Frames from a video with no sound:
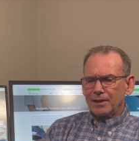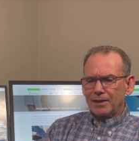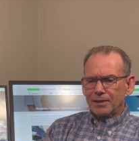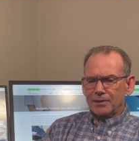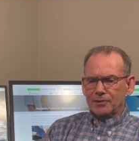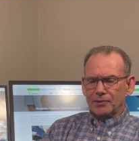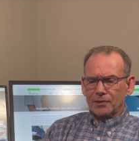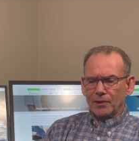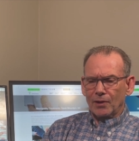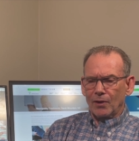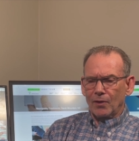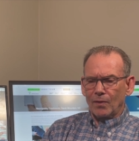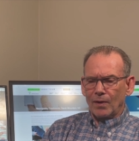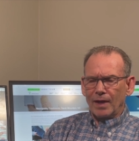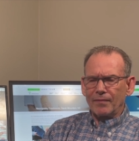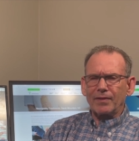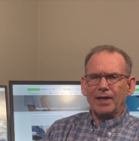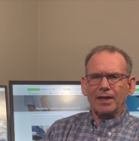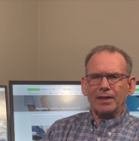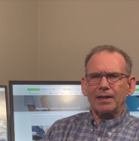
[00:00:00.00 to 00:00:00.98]
So
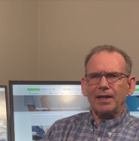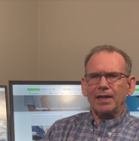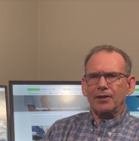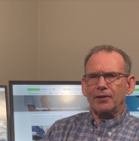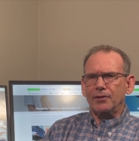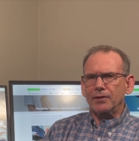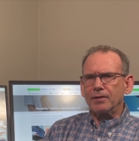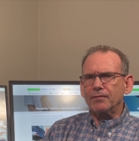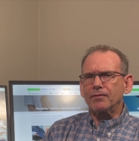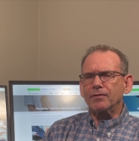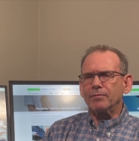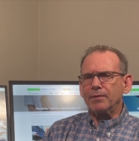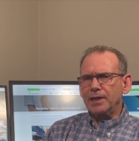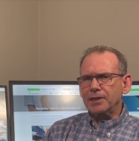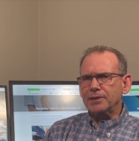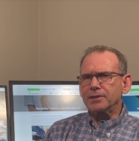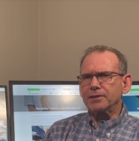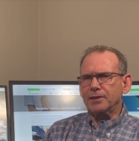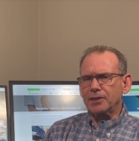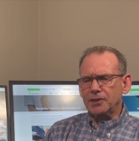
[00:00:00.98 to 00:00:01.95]
I've got a lot of good
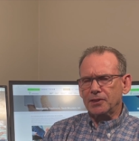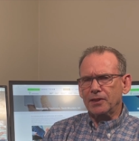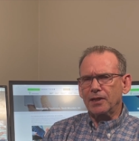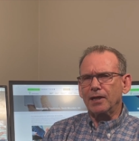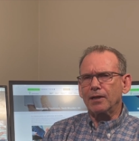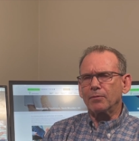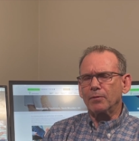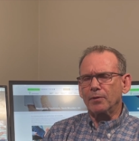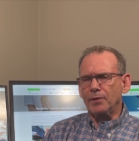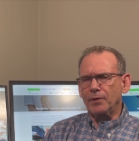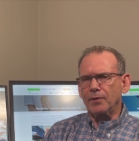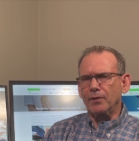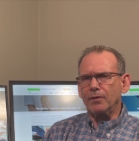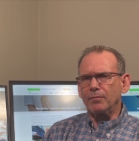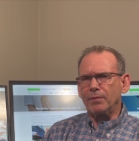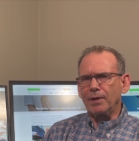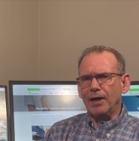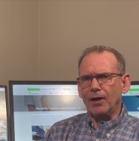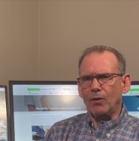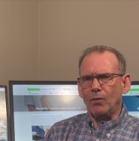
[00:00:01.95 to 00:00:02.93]
information to share with you
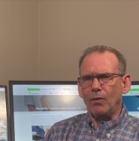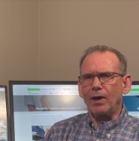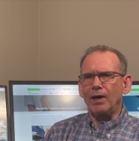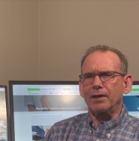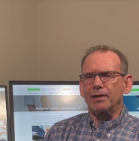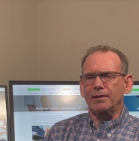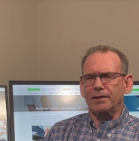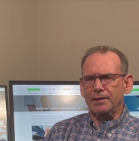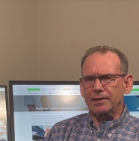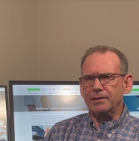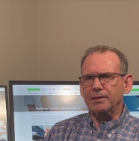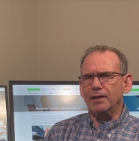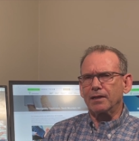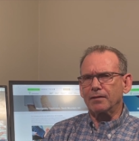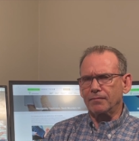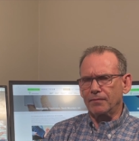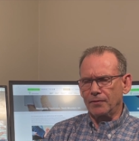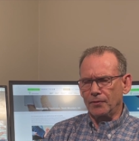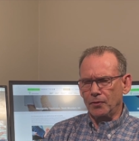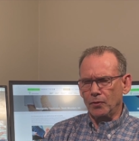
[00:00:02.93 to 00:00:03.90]
about quality
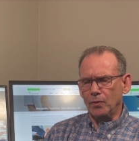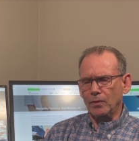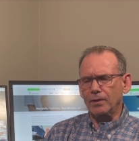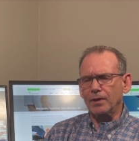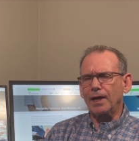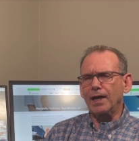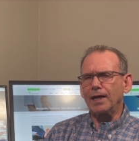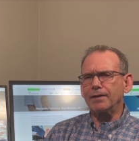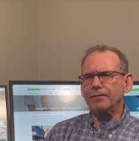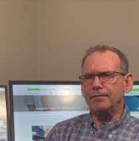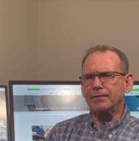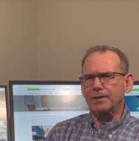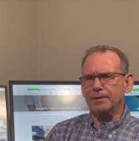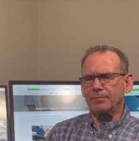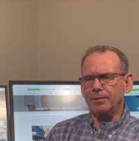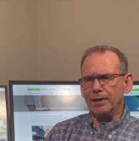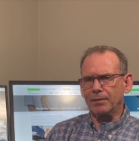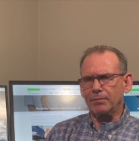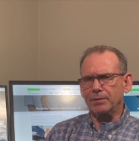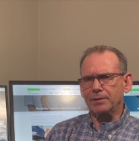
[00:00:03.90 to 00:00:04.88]
stuff in your life to
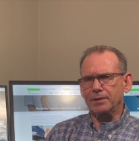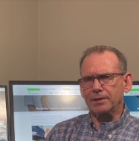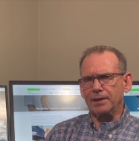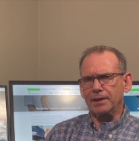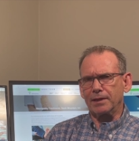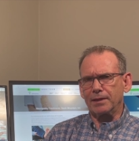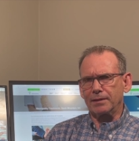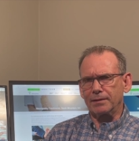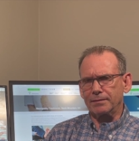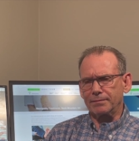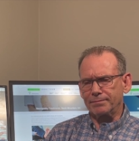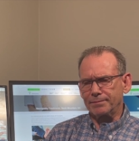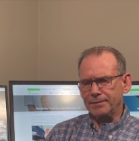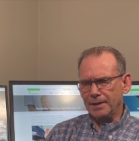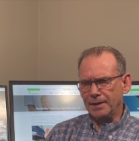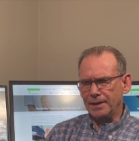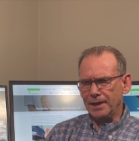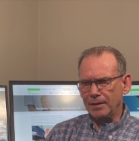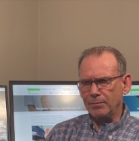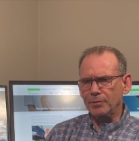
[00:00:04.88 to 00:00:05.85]
be able to
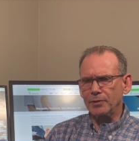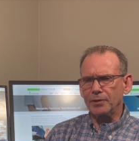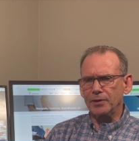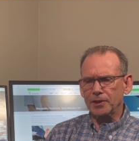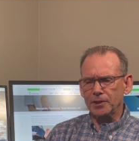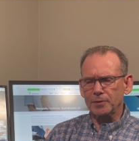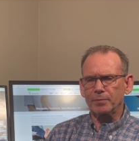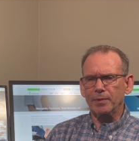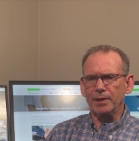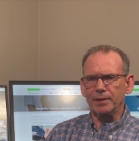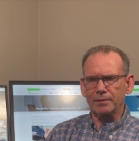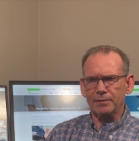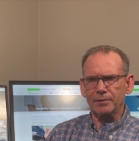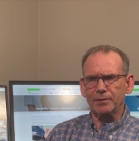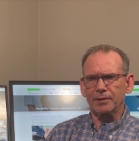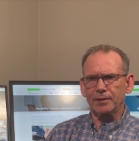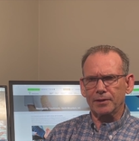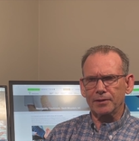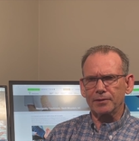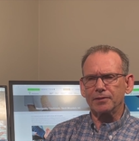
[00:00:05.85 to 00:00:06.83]
enable you to spend
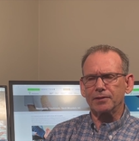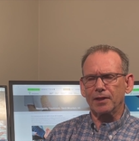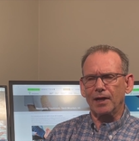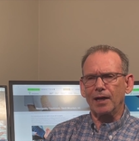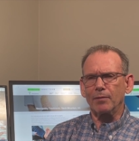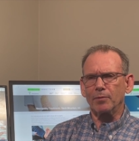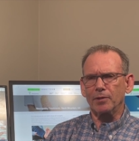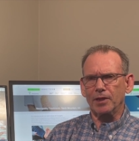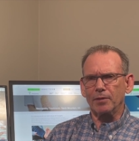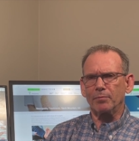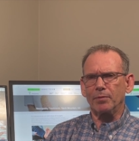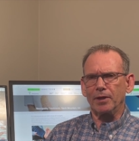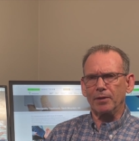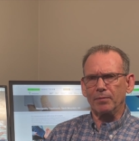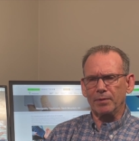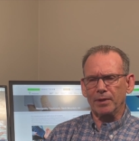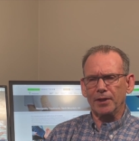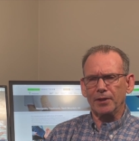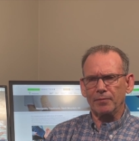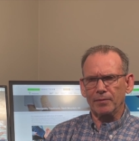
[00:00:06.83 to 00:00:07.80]
good time with the
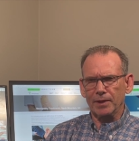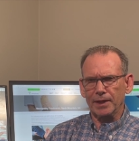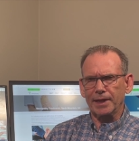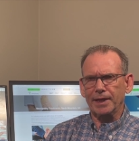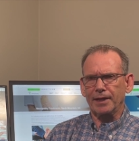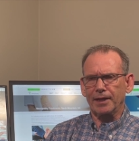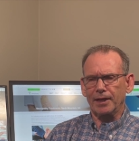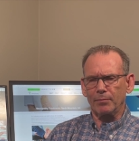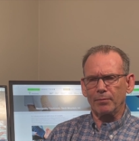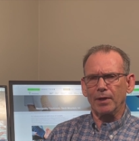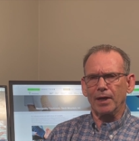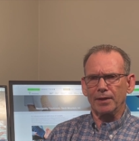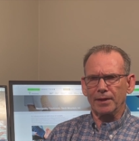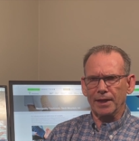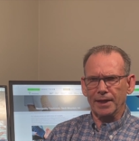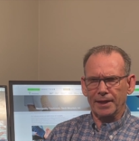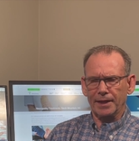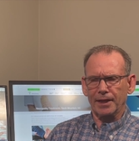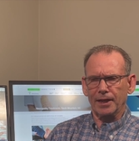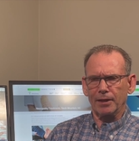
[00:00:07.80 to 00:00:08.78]
people that you really care about and
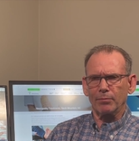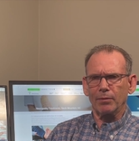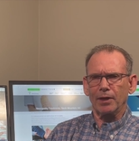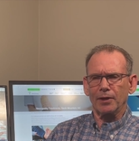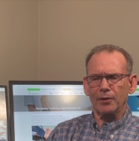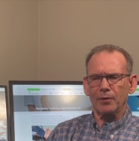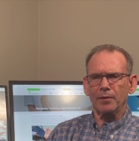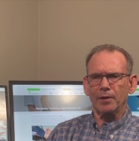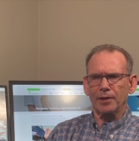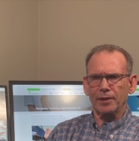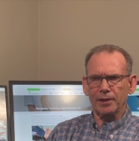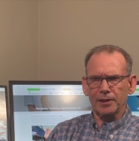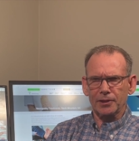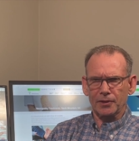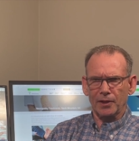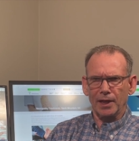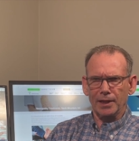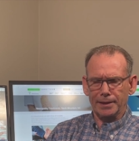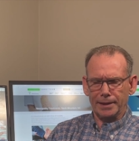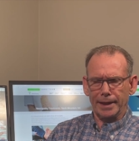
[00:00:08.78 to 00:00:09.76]
that care about you and that you're
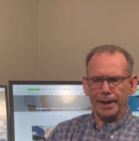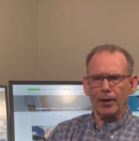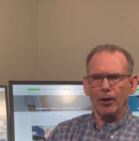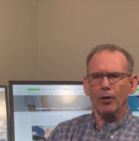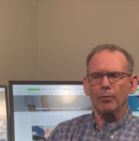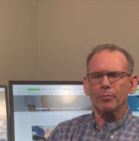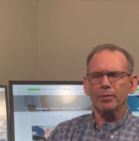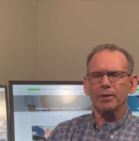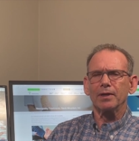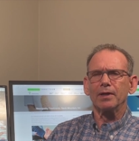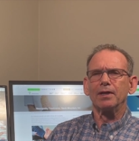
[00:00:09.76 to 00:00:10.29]
trying to help.